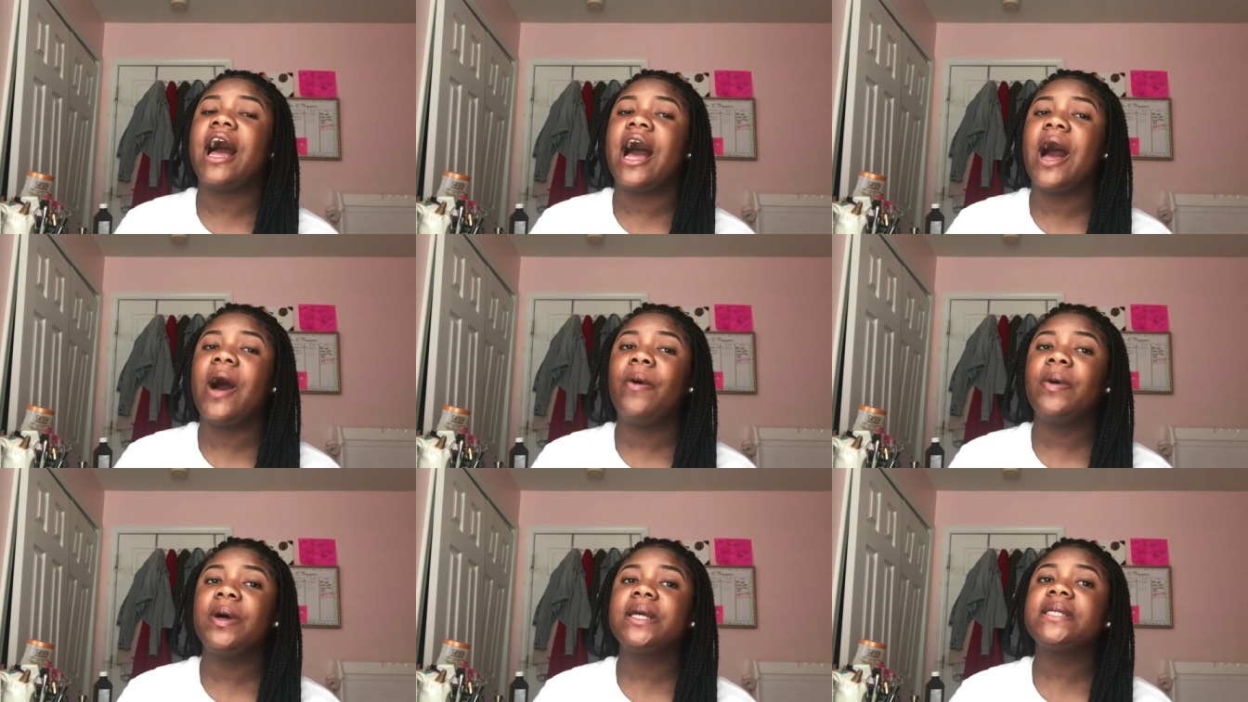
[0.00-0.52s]

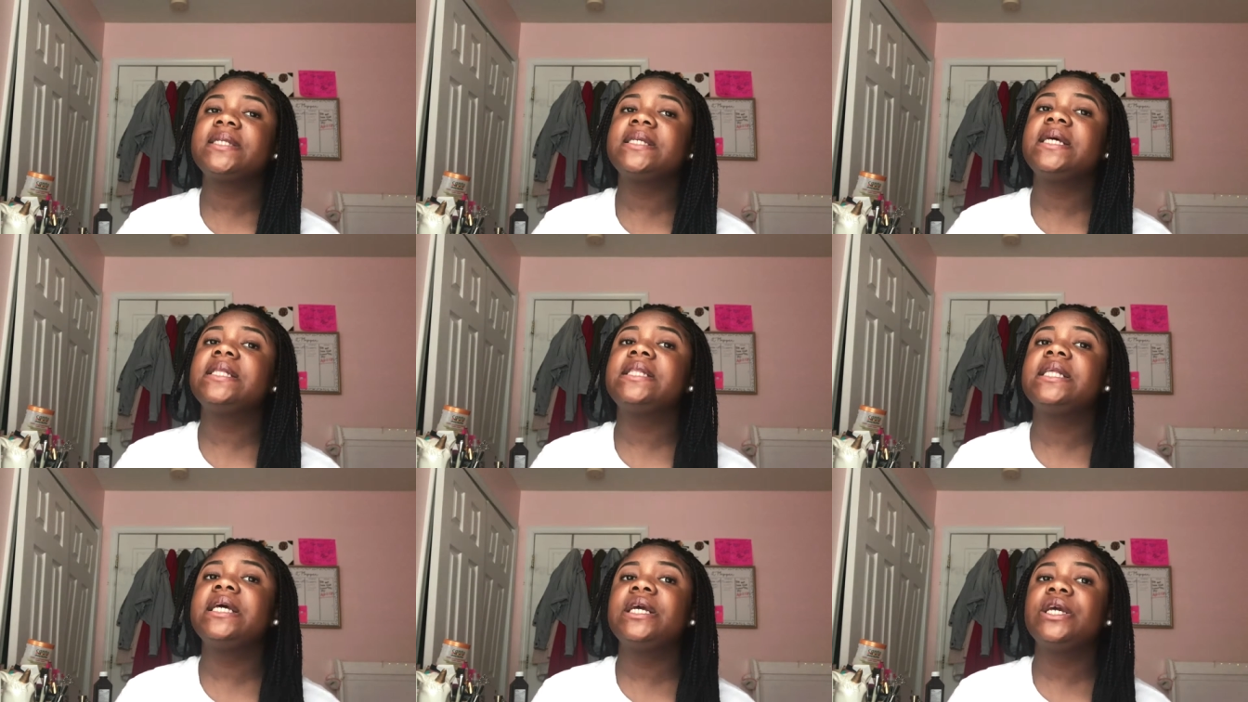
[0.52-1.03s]
I want
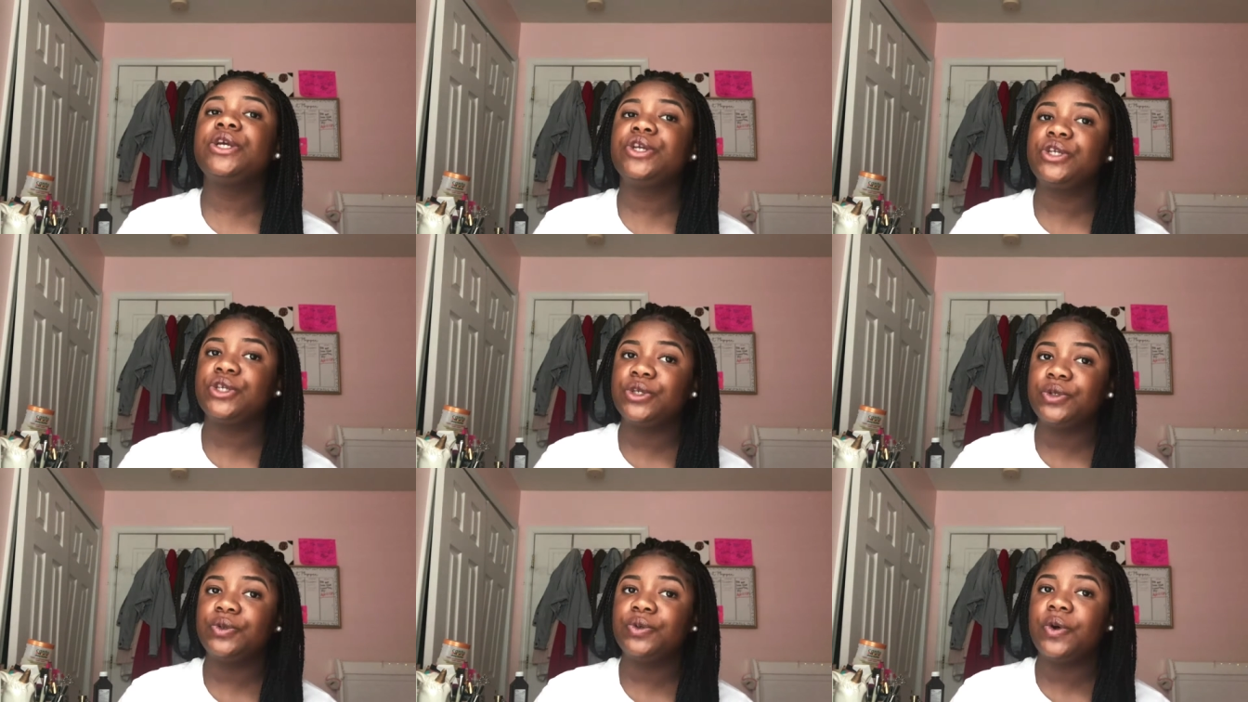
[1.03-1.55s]
something
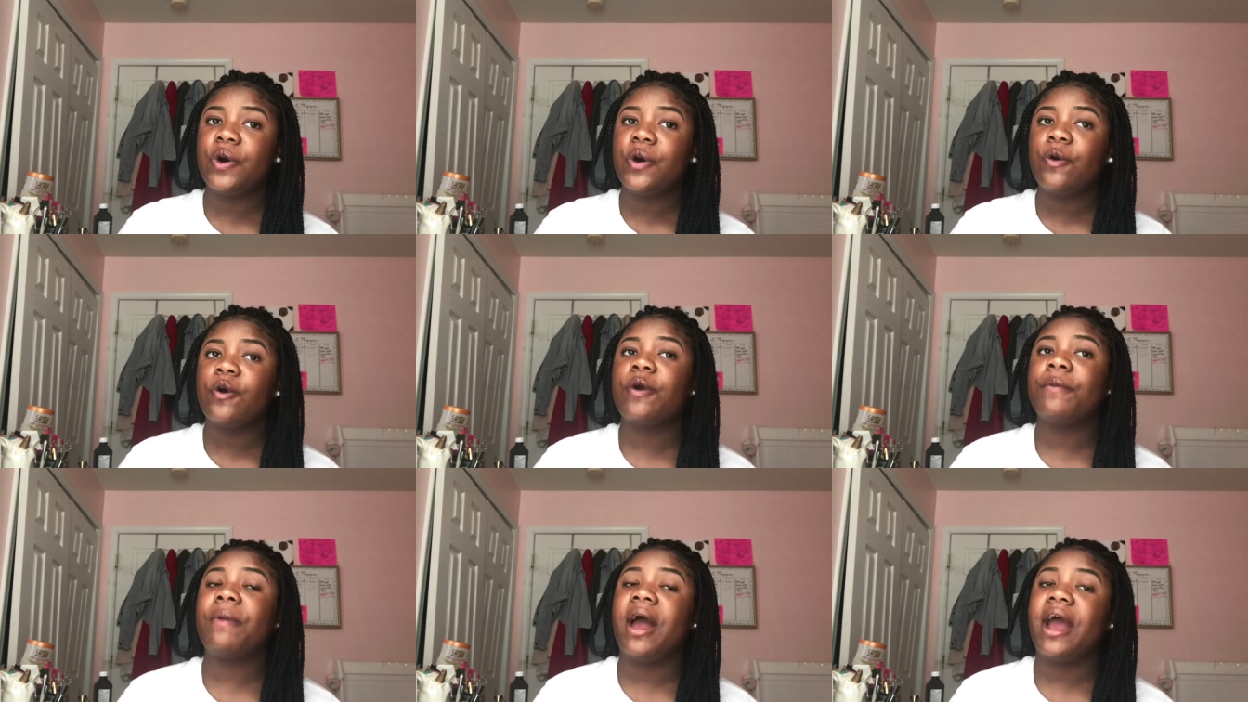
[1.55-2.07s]
cute
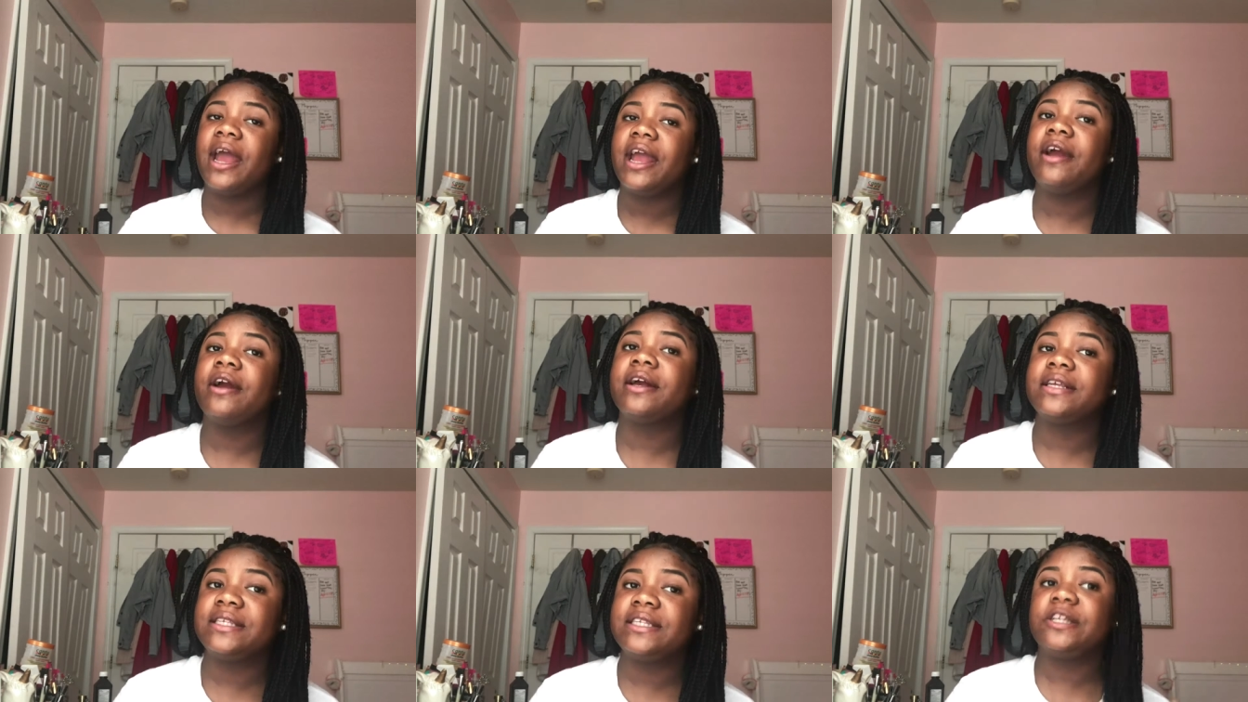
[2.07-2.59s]
where my
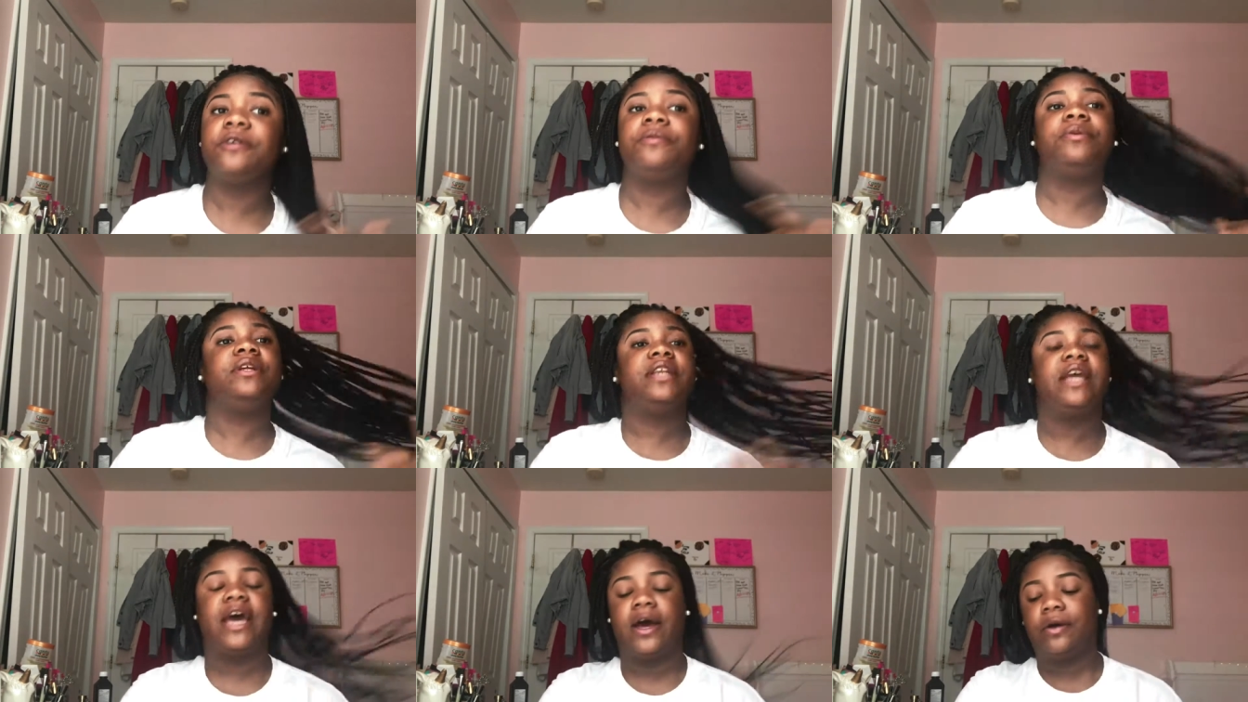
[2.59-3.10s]
hair could still
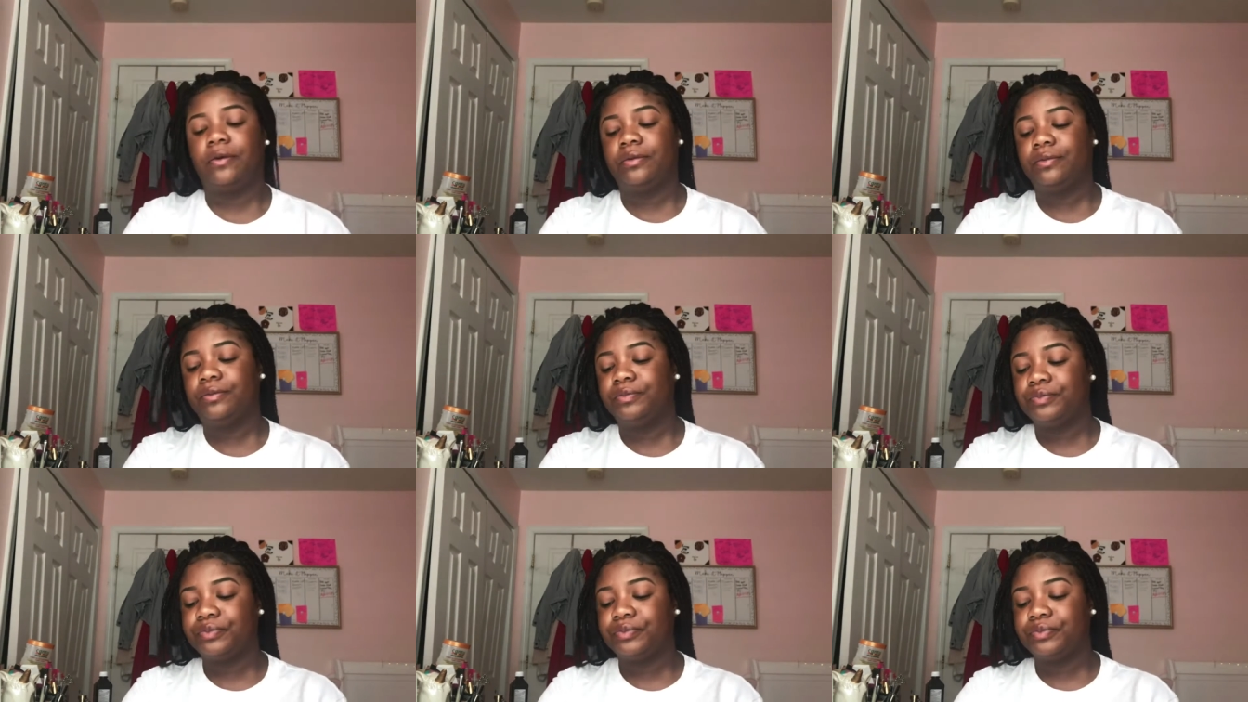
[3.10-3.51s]
be down.